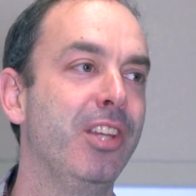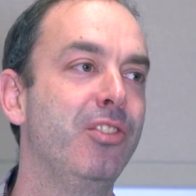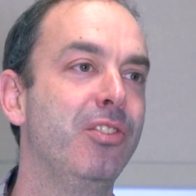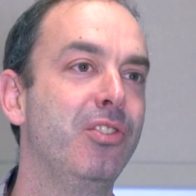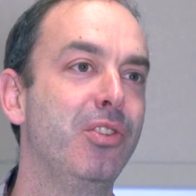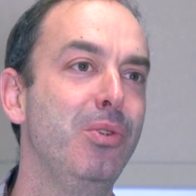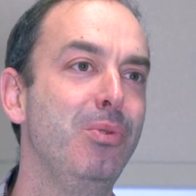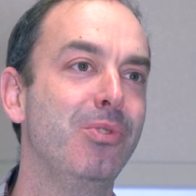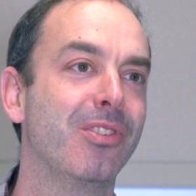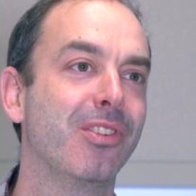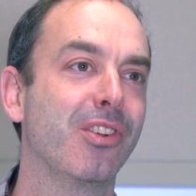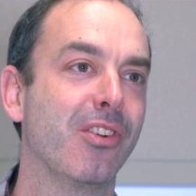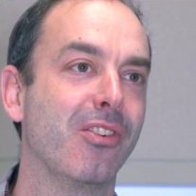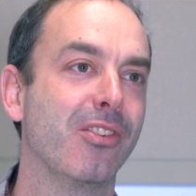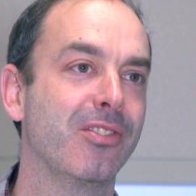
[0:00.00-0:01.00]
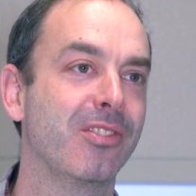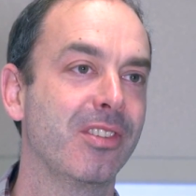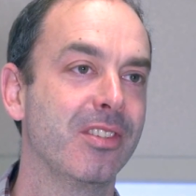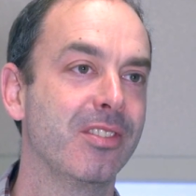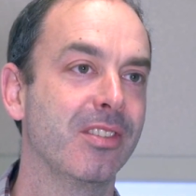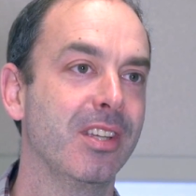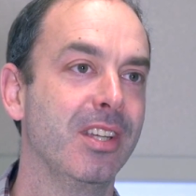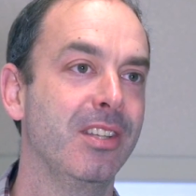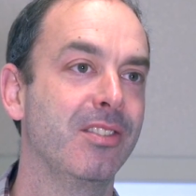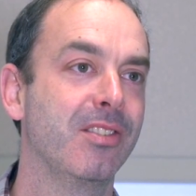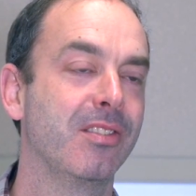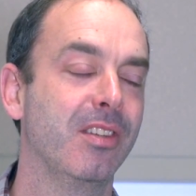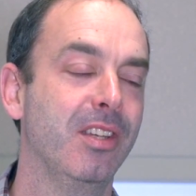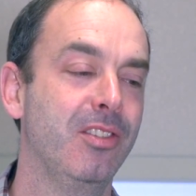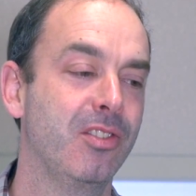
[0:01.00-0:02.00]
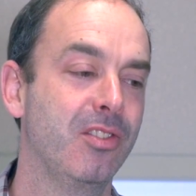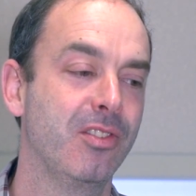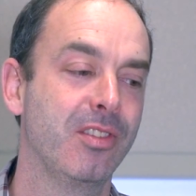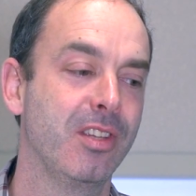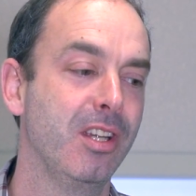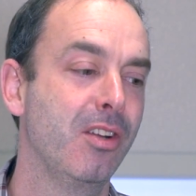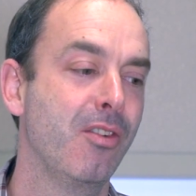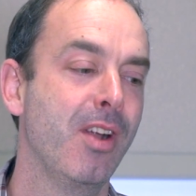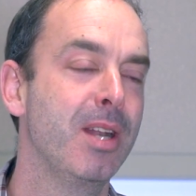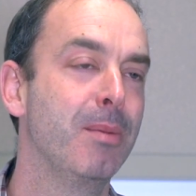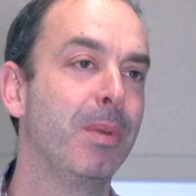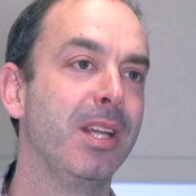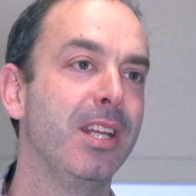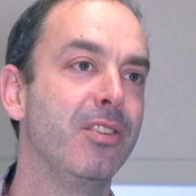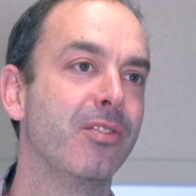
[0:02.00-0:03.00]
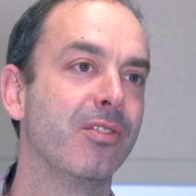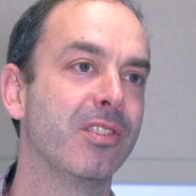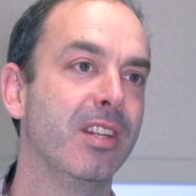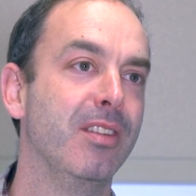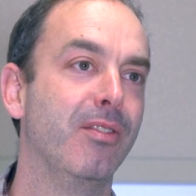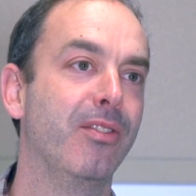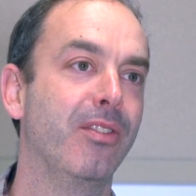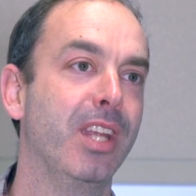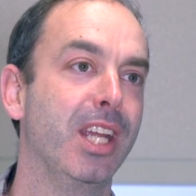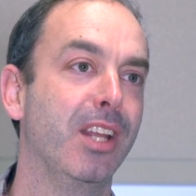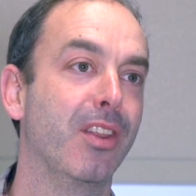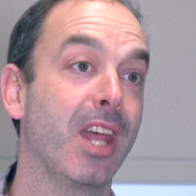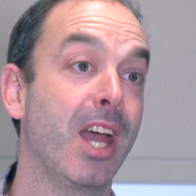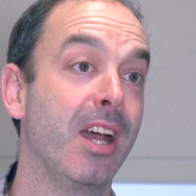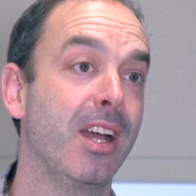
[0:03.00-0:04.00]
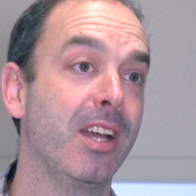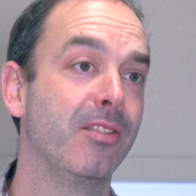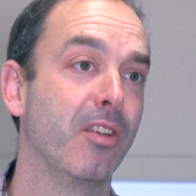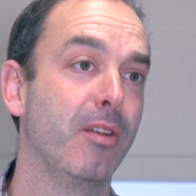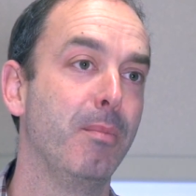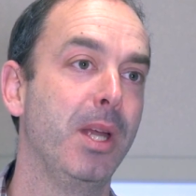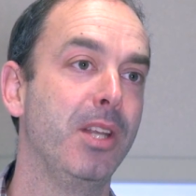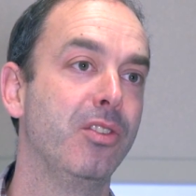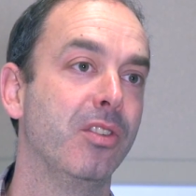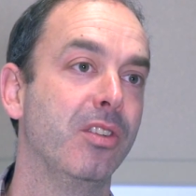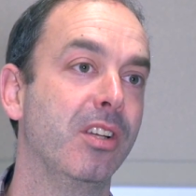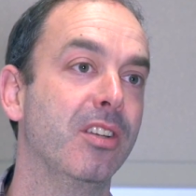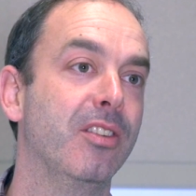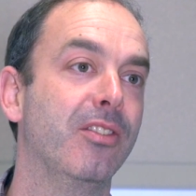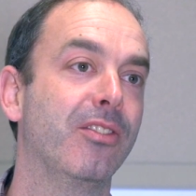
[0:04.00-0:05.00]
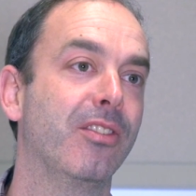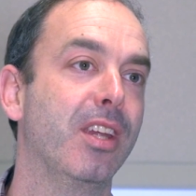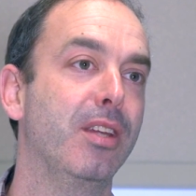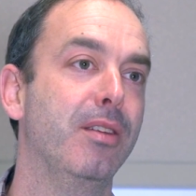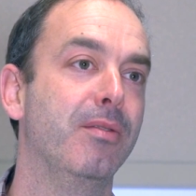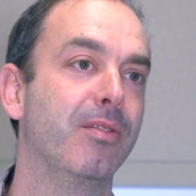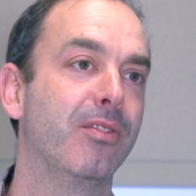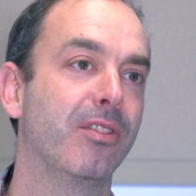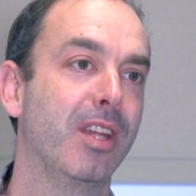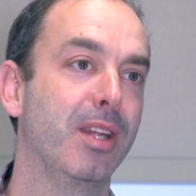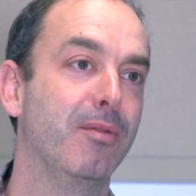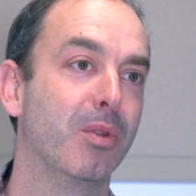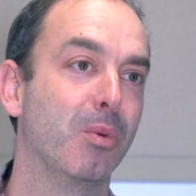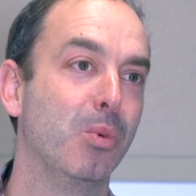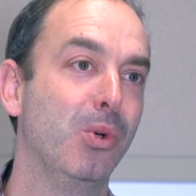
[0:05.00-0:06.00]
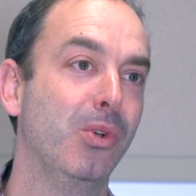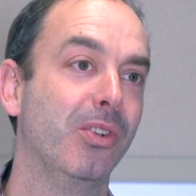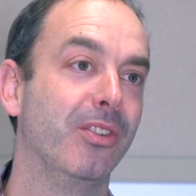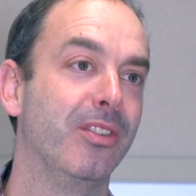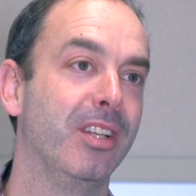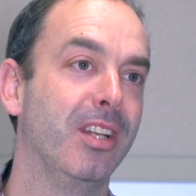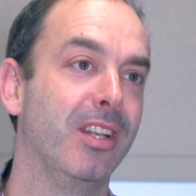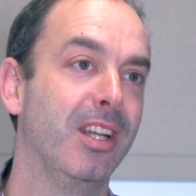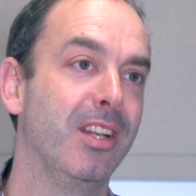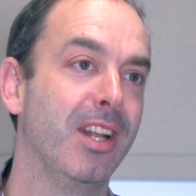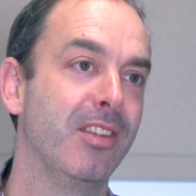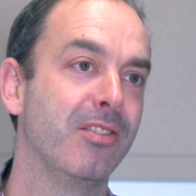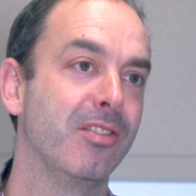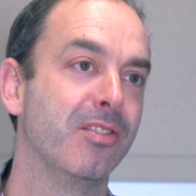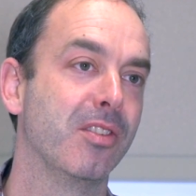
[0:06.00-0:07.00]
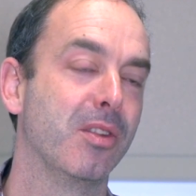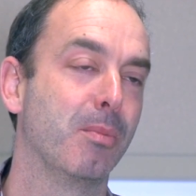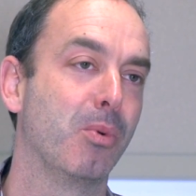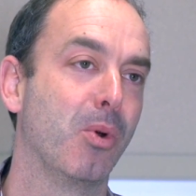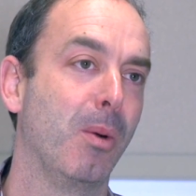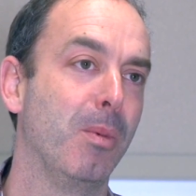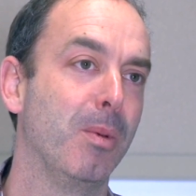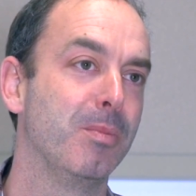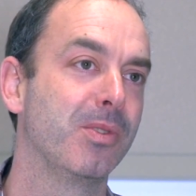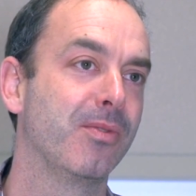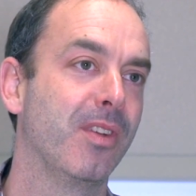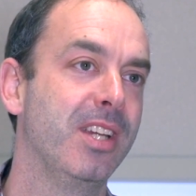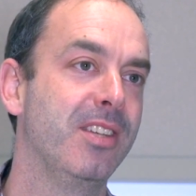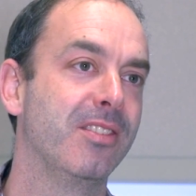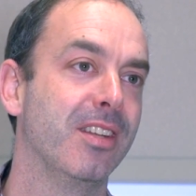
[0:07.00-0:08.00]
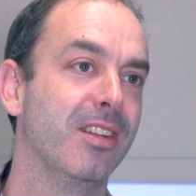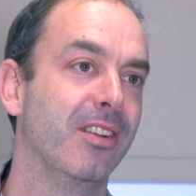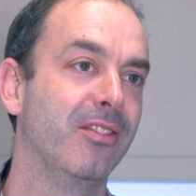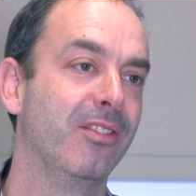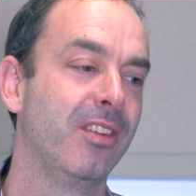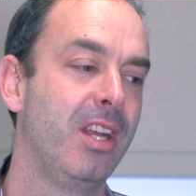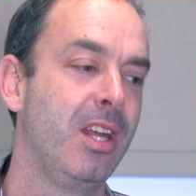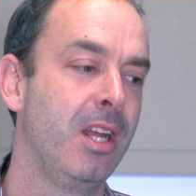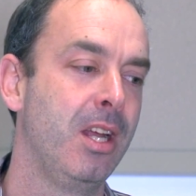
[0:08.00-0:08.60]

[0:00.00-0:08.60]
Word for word: They should choose the course because it's it's just incredibly interesting thing that, as I mentioned, can save save the world in, in essence of the problems facing us.